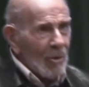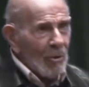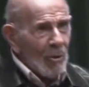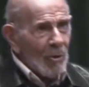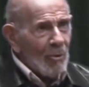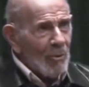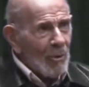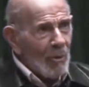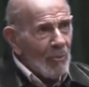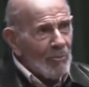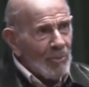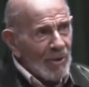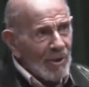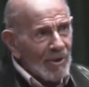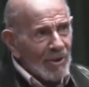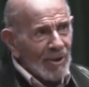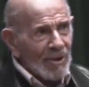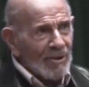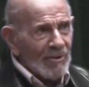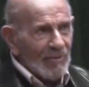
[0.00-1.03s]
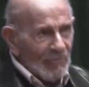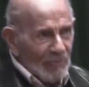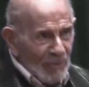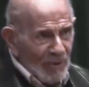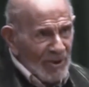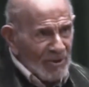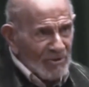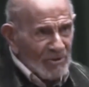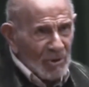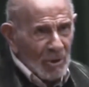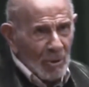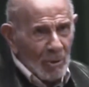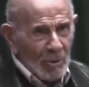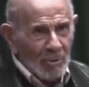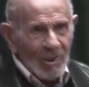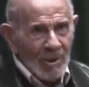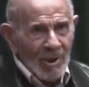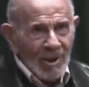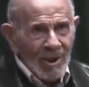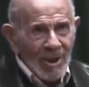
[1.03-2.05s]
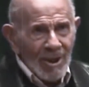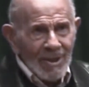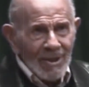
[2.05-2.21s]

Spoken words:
or appealing to Fresco,